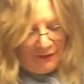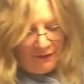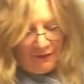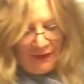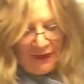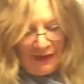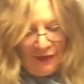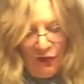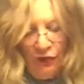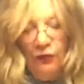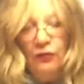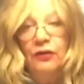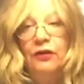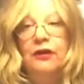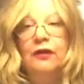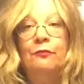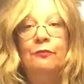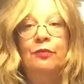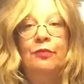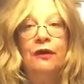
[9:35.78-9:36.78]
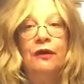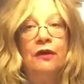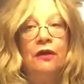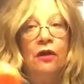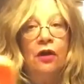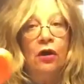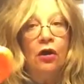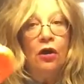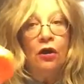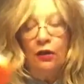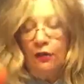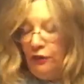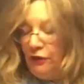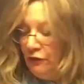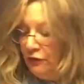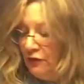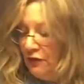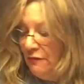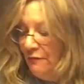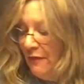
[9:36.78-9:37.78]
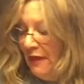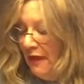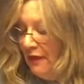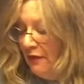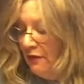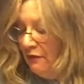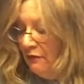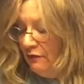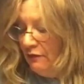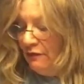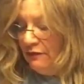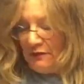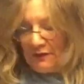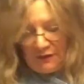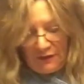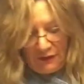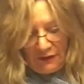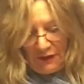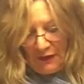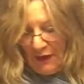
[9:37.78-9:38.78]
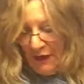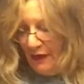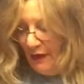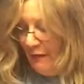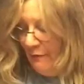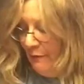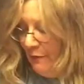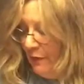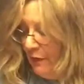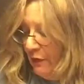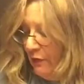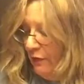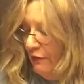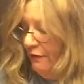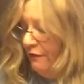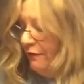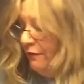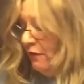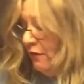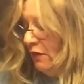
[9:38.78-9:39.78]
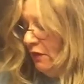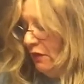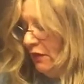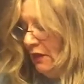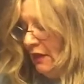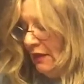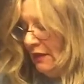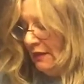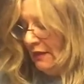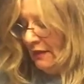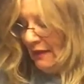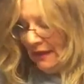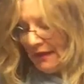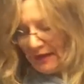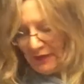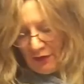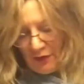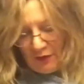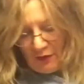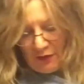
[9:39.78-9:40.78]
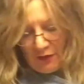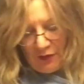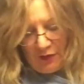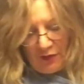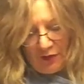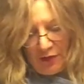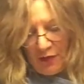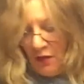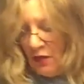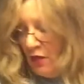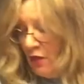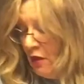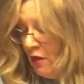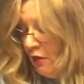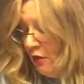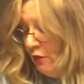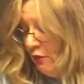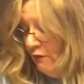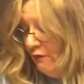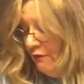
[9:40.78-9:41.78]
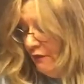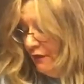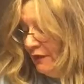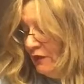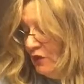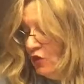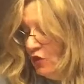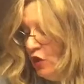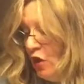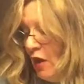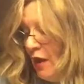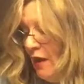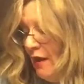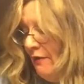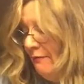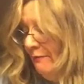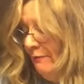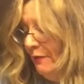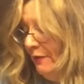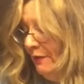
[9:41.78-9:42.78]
Then you're going to put all your tomatoes in a beautiful layer all over the top.